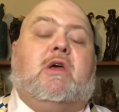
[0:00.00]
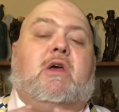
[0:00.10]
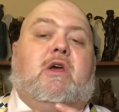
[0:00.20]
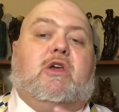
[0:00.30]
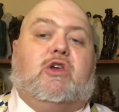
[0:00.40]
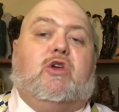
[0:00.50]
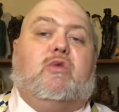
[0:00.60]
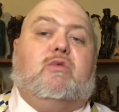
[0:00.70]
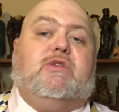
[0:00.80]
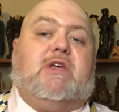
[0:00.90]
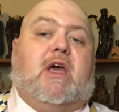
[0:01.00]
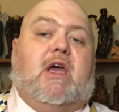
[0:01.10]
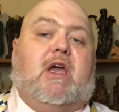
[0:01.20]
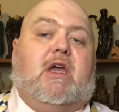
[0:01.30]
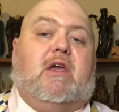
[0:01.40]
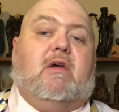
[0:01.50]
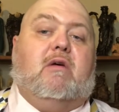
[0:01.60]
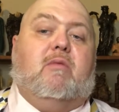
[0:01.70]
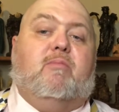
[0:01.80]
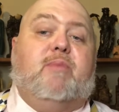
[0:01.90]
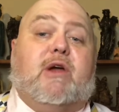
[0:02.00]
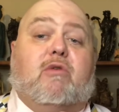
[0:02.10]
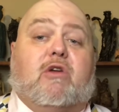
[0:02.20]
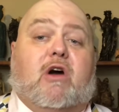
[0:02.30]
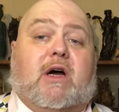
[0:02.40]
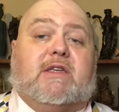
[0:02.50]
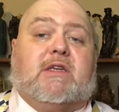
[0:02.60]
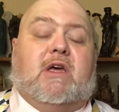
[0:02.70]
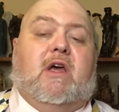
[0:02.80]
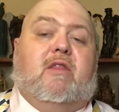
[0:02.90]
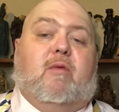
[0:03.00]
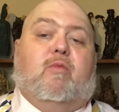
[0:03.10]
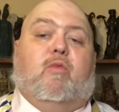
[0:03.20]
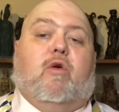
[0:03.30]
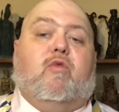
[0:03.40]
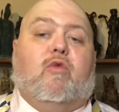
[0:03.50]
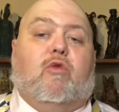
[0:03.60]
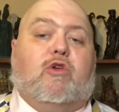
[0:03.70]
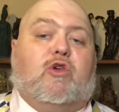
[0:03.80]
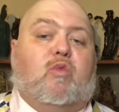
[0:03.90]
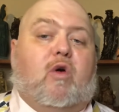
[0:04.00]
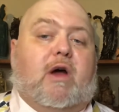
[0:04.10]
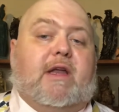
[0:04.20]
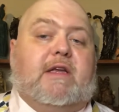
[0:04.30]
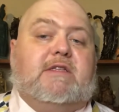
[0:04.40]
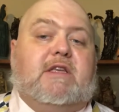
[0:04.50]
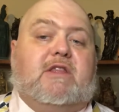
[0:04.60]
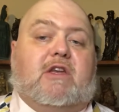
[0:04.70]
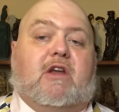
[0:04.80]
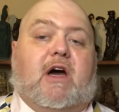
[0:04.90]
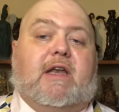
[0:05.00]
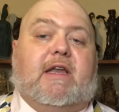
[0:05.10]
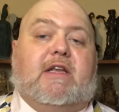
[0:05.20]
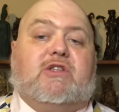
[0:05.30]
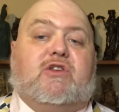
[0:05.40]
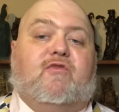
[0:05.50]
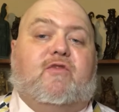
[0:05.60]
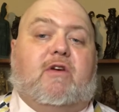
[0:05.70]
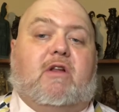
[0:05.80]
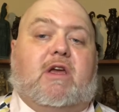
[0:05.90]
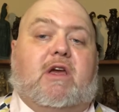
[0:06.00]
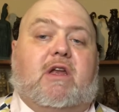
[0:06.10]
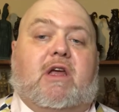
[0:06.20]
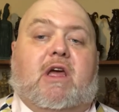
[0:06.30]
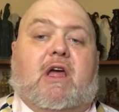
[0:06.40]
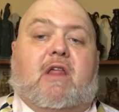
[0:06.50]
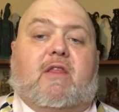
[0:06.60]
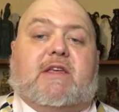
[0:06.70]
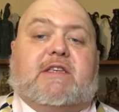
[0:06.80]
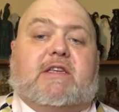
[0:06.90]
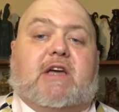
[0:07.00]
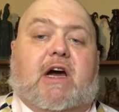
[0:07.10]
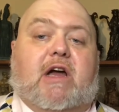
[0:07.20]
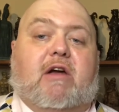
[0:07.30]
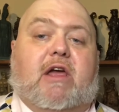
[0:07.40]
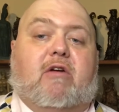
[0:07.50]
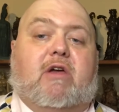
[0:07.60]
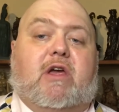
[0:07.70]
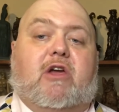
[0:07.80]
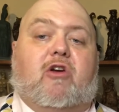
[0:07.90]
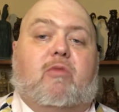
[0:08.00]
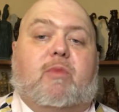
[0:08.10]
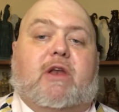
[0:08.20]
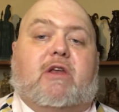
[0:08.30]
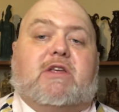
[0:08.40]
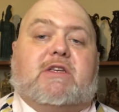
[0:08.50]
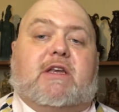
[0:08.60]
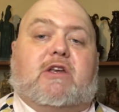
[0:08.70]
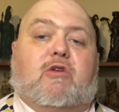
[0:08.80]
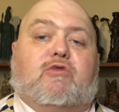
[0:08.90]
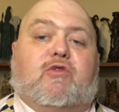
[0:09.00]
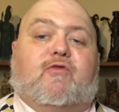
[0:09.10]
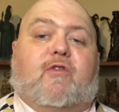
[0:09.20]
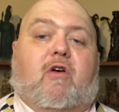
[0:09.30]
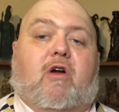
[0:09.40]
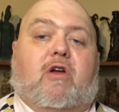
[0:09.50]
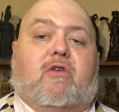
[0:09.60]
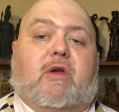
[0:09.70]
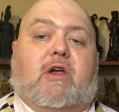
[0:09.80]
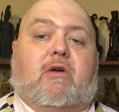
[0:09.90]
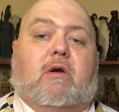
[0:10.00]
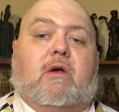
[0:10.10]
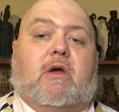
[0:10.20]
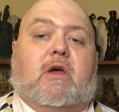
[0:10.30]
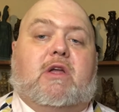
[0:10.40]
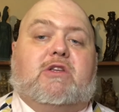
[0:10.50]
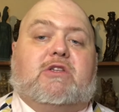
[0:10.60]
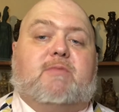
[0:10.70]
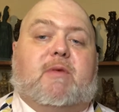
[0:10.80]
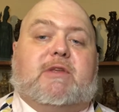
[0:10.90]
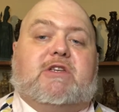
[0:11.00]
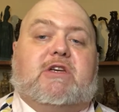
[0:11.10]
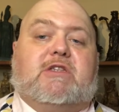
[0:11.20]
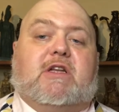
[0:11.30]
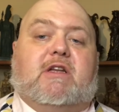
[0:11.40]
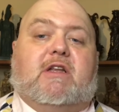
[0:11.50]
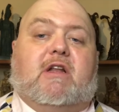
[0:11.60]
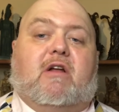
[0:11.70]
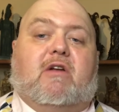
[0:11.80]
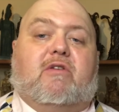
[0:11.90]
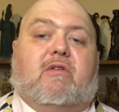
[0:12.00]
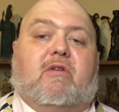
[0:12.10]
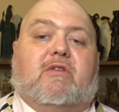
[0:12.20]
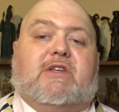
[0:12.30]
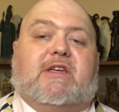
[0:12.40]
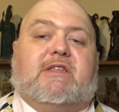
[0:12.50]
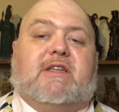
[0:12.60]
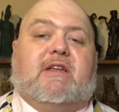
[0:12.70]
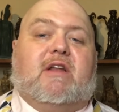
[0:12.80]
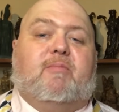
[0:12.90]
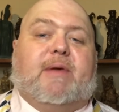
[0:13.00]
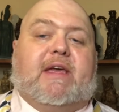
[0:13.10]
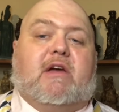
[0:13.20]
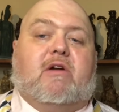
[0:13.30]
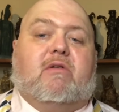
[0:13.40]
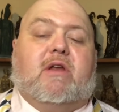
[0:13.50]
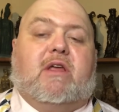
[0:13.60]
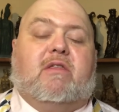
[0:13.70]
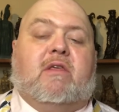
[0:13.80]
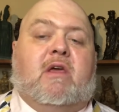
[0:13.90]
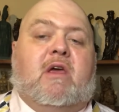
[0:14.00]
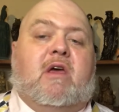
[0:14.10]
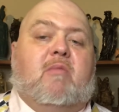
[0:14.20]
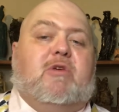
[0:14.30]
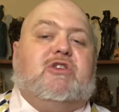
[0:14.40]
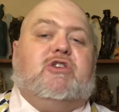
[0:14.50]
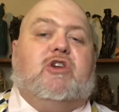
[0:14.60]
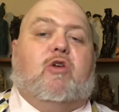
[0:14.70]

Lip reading: use a bigger knot. The one rule you want is that the knot needs to fill in this entire area here, but it doesn't need to go too far under here. Maybe just a little peek underneath, but you don't want to